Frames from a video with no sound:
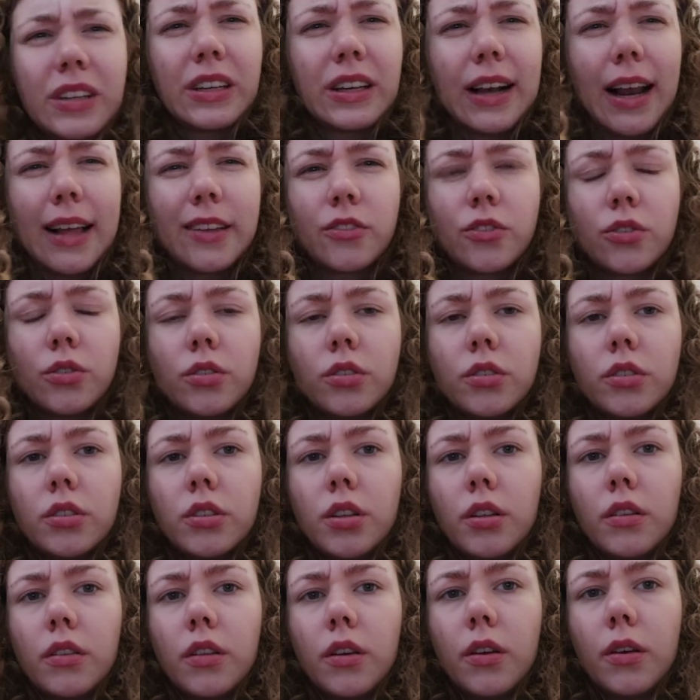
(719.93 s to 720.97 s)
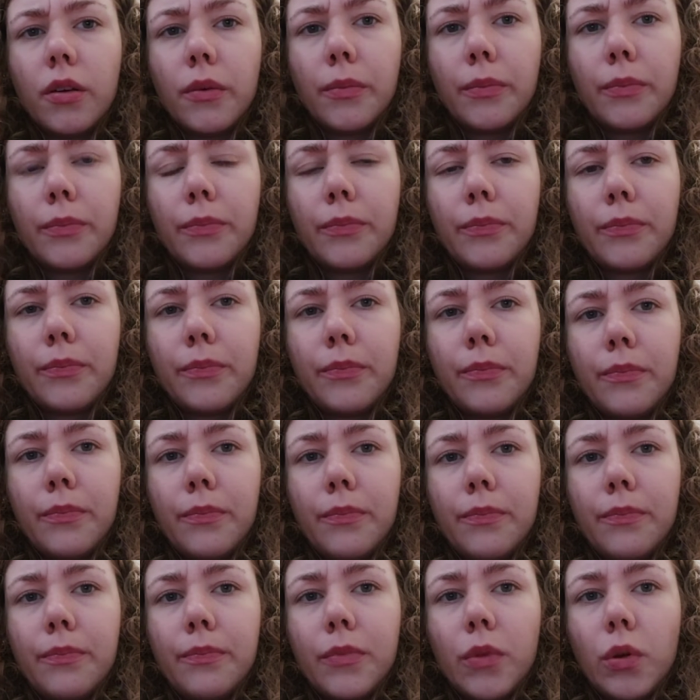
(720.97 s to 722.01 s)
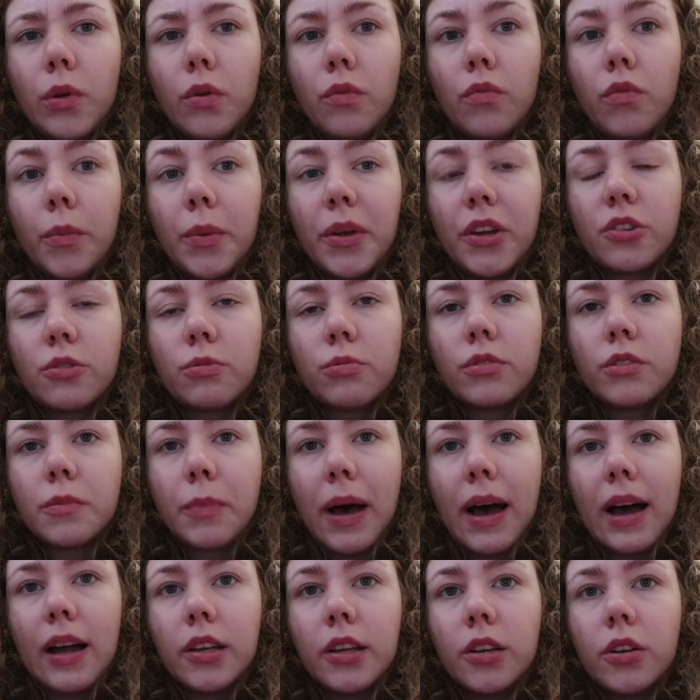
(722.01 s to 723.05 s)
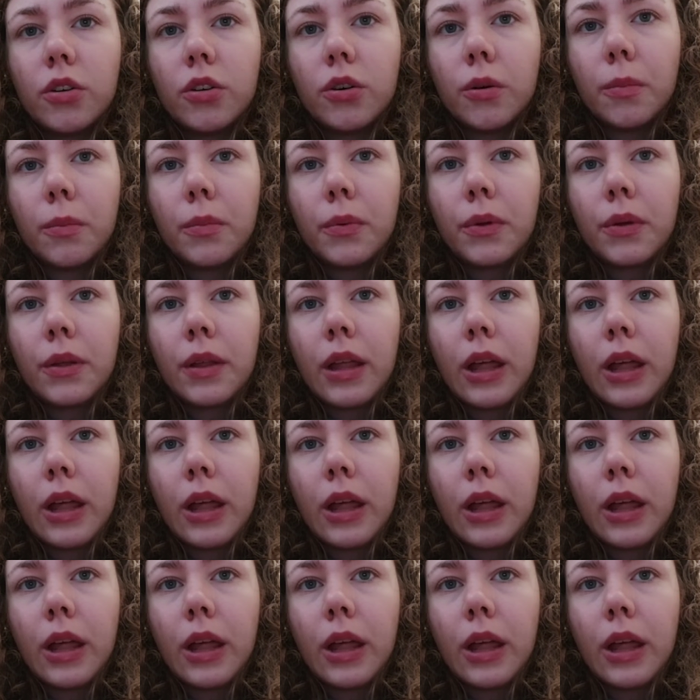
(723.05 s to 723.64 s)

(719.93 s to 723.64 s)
in Glasgow, and the rubbish was piling up.